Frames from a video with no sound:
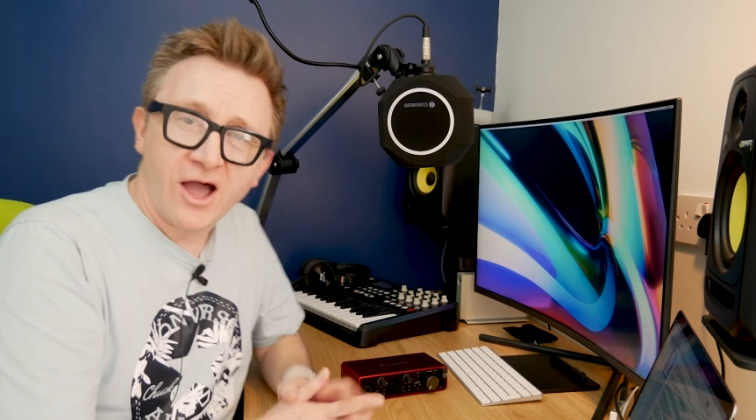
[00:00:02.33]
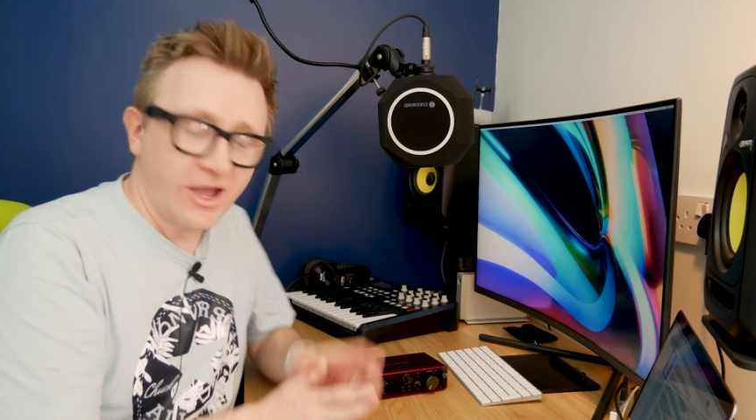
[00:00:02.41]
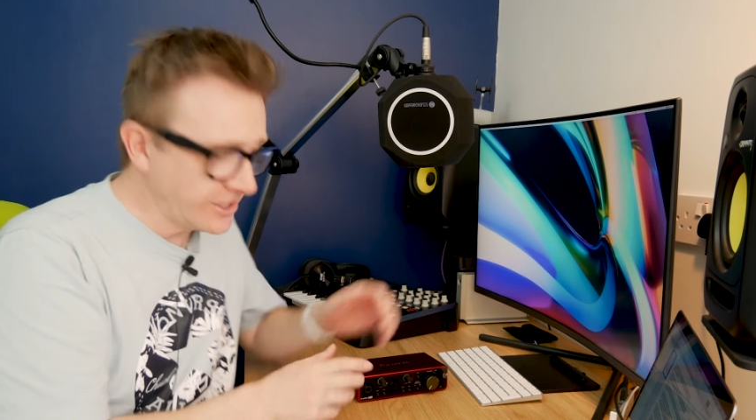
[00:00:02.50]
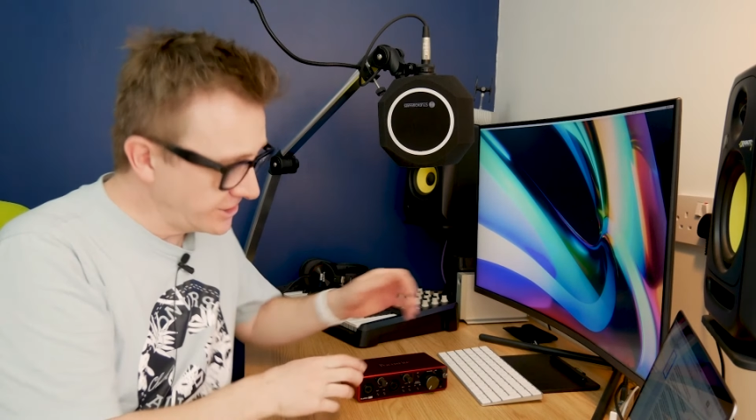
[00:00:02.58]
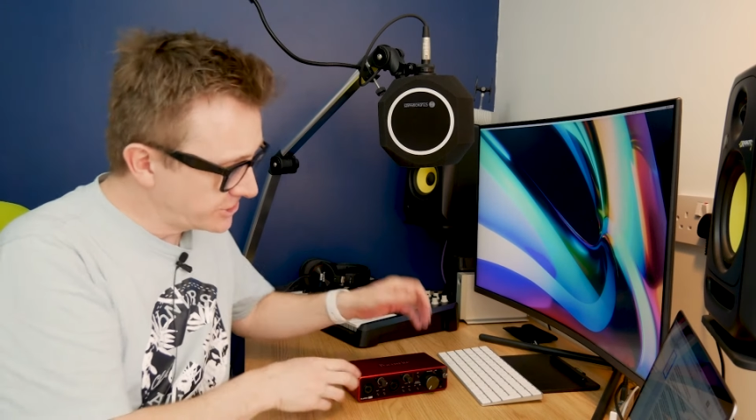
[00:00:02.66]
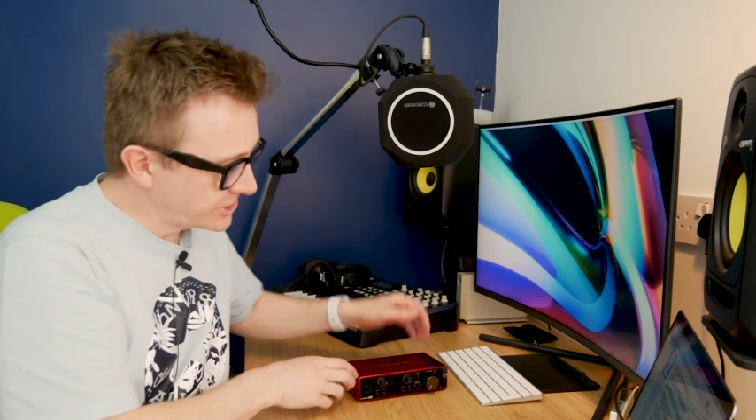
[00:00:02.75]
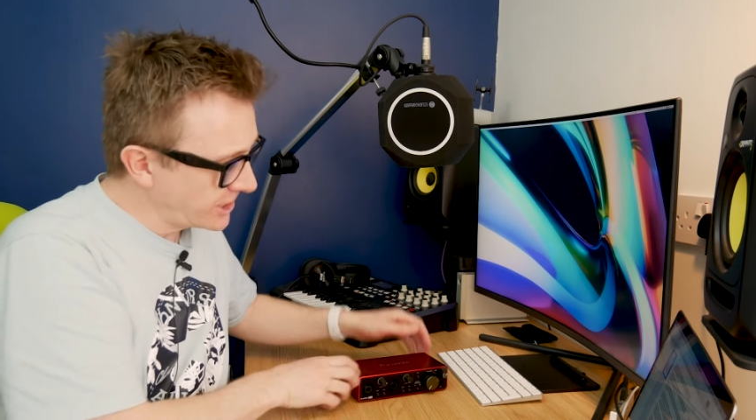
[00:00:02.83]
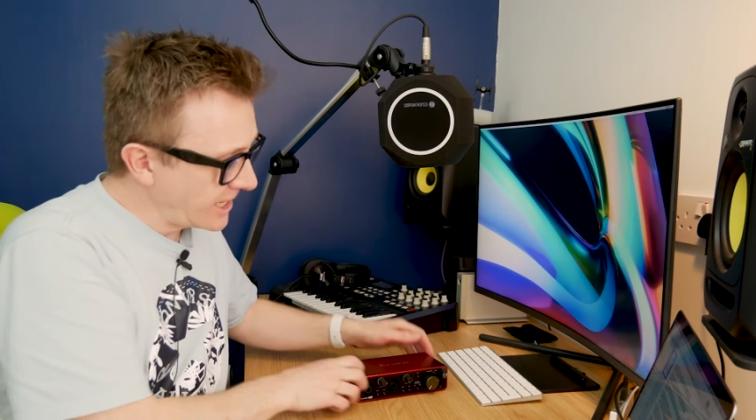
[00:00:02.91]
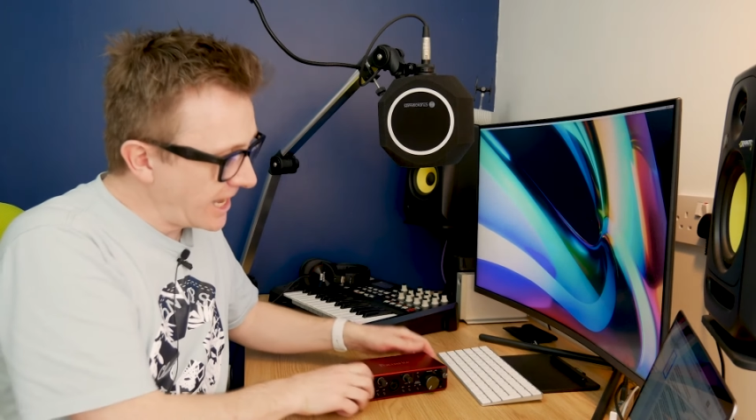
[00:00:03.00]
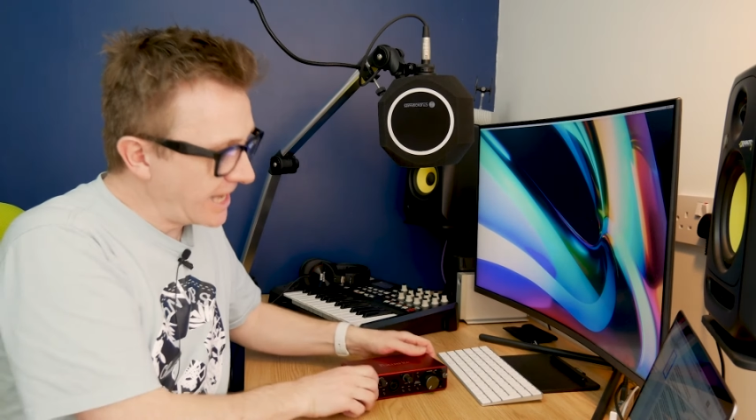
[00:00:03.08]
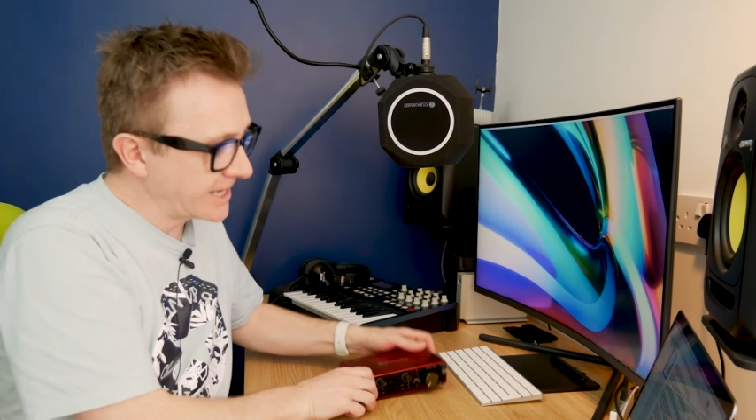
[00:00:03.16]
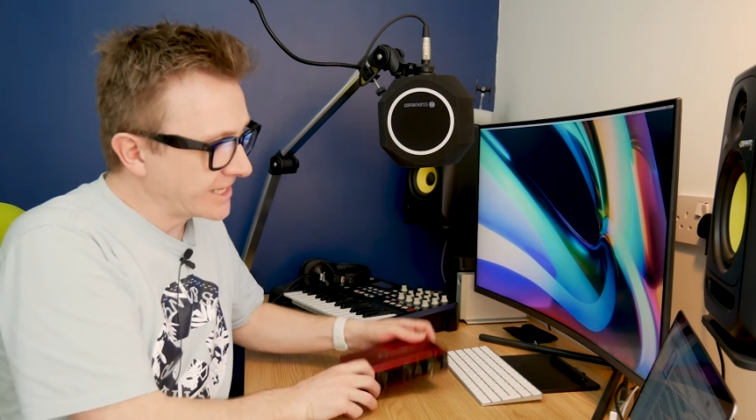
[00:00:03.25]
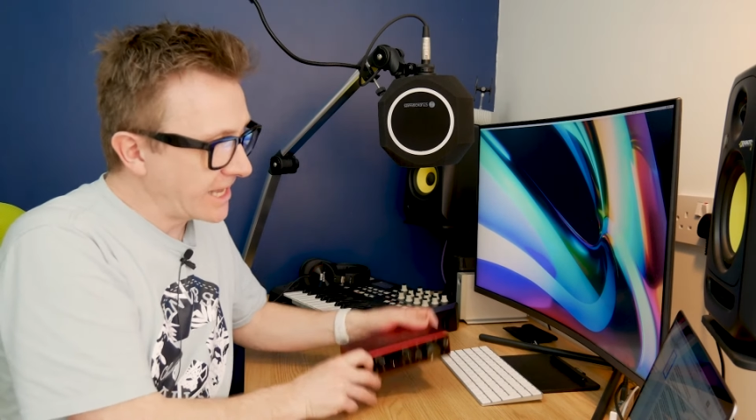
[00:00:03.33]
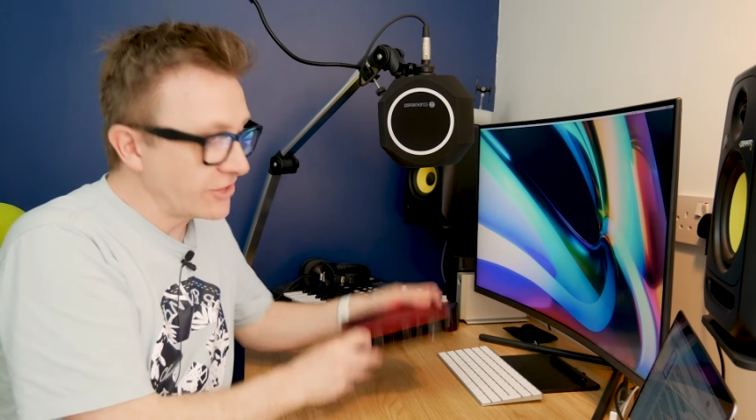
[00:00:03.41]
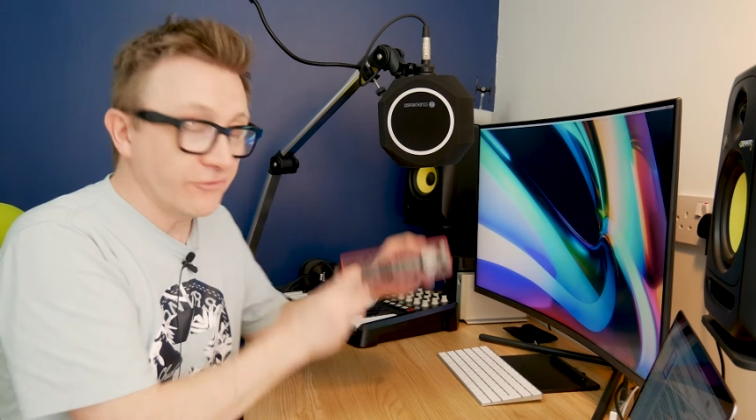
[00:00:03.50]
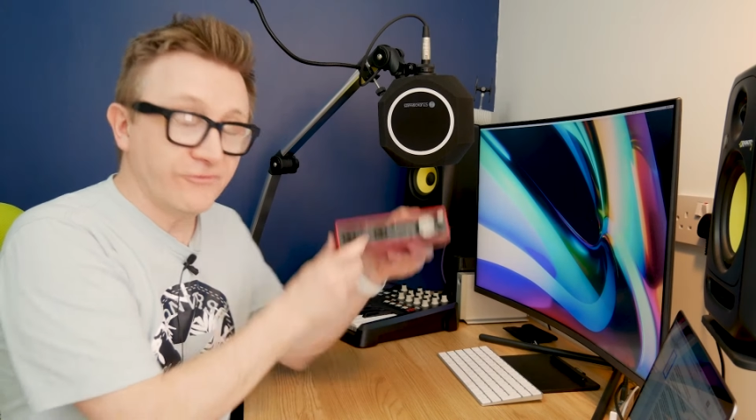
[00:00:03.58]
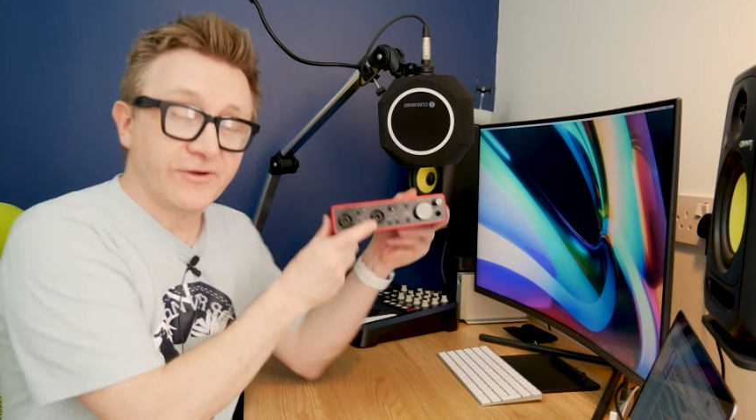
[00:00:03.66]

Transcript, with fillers: I'm going to show you how to get your